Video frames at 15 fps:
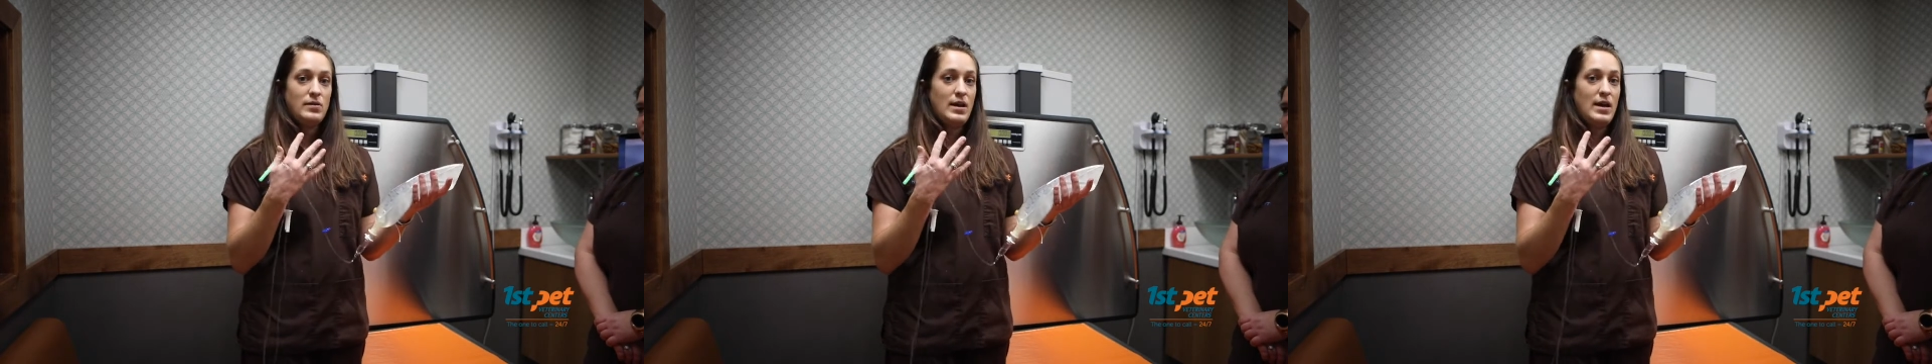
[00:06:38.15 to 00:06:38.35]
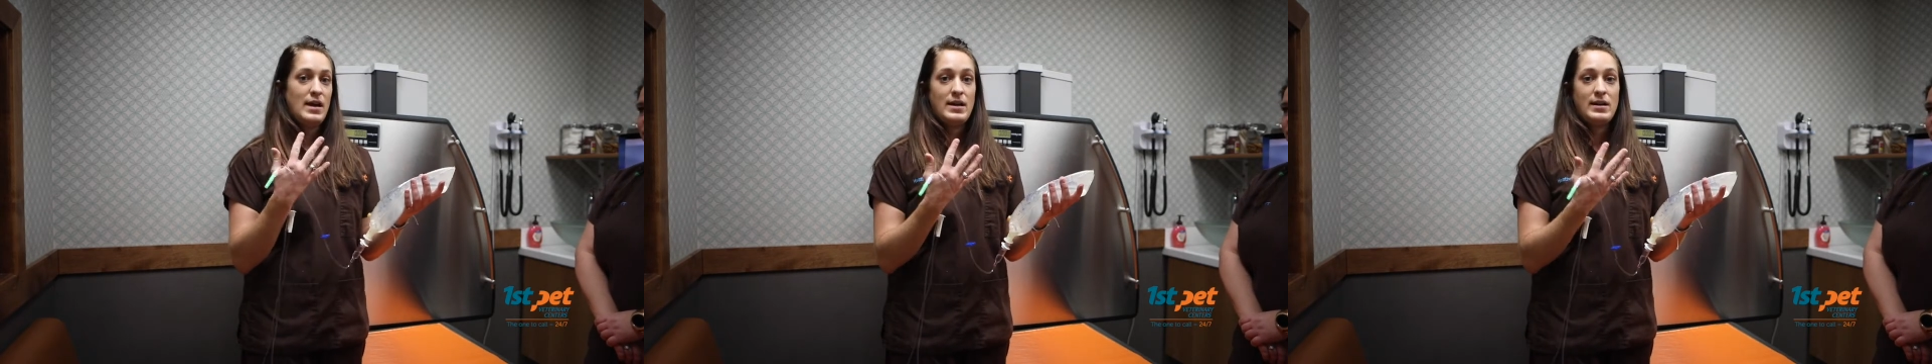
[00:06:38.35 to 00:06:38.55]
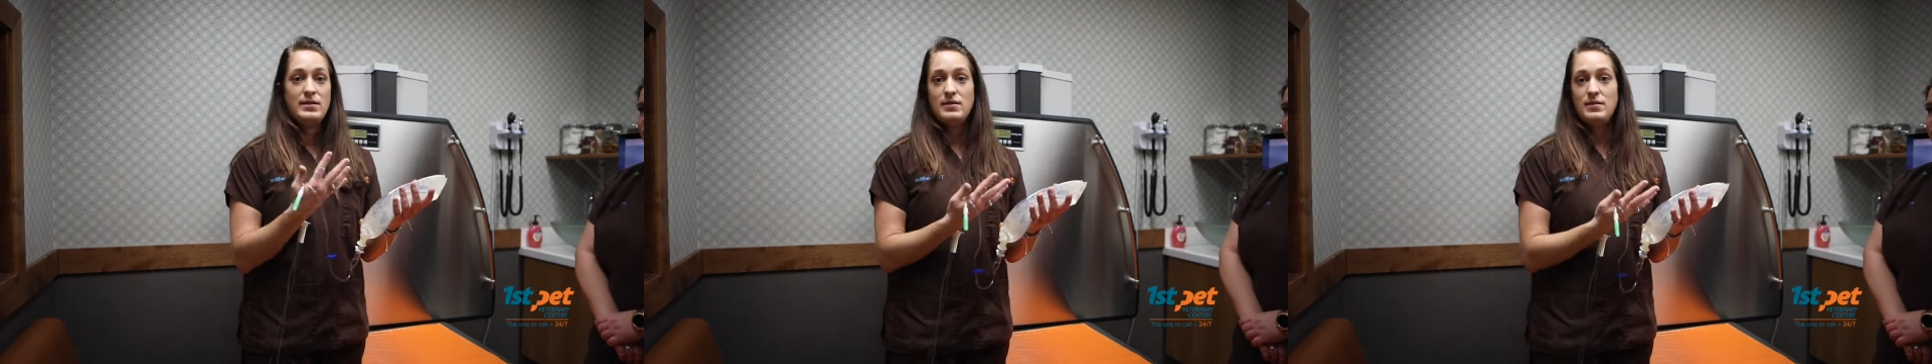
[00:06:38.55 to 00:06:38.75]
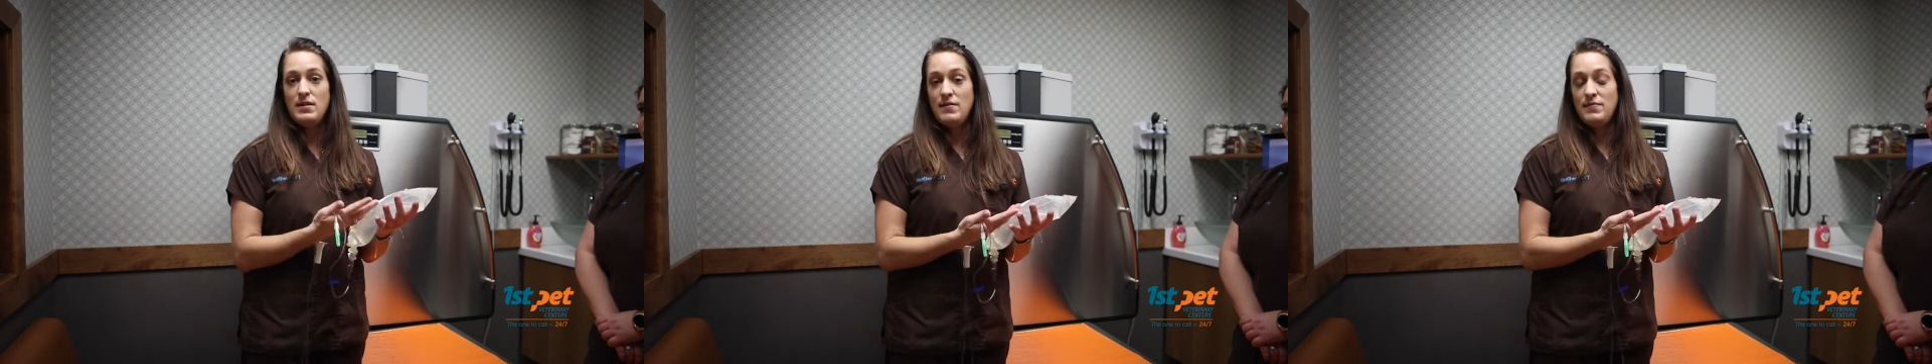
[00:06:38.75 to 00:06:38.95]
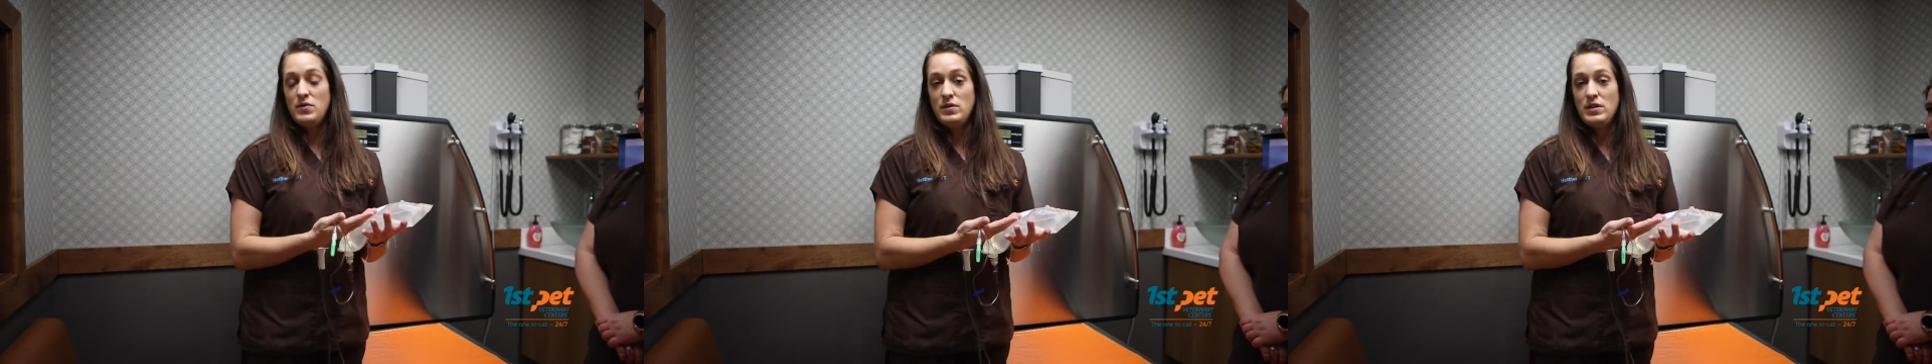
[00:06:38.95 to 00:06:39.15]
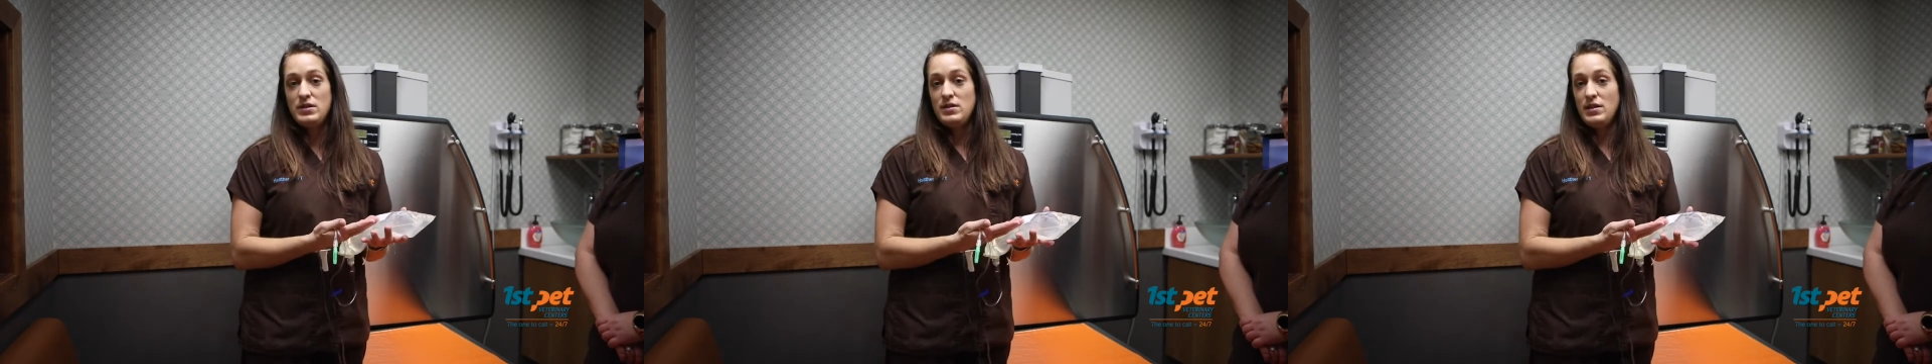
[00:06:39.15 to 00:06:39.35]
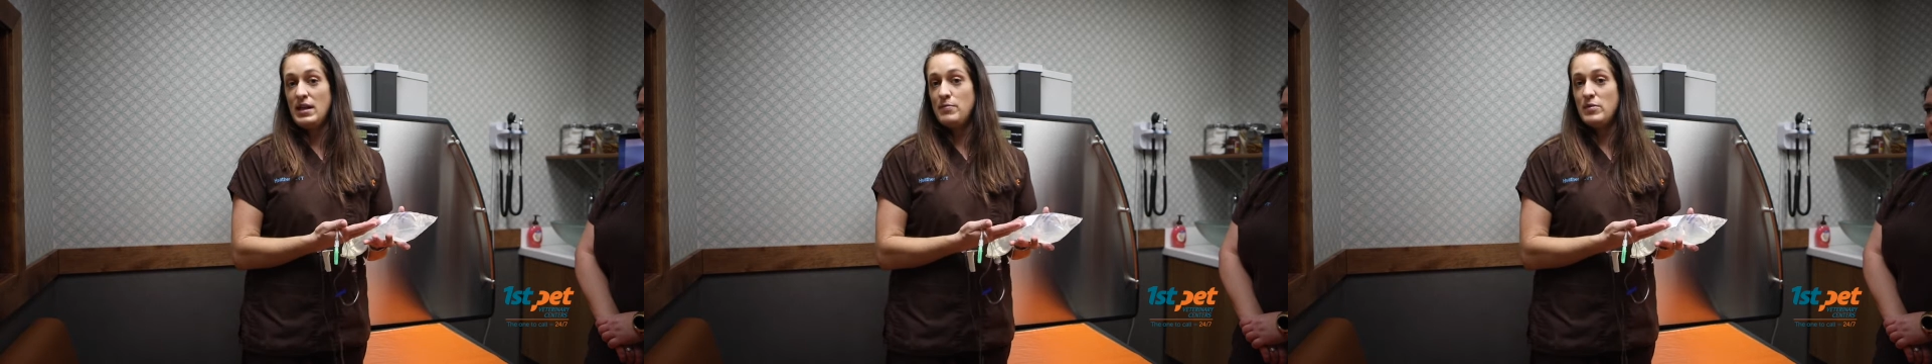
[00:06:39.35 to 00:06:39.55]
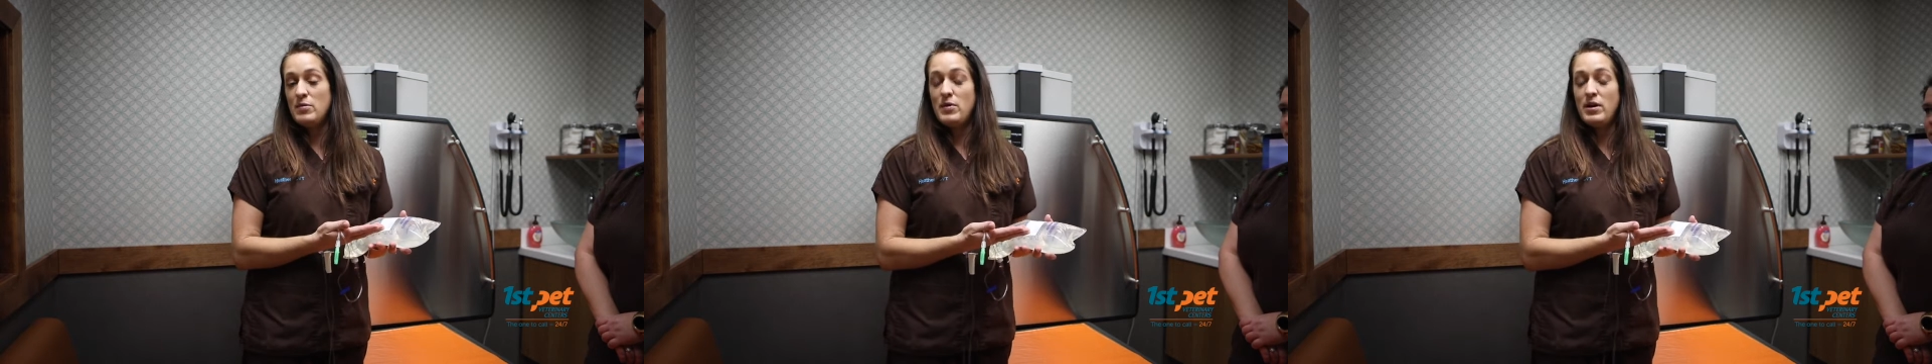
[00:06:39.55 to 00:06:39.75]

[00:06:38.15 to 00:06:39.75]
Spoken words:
and if you need to keep them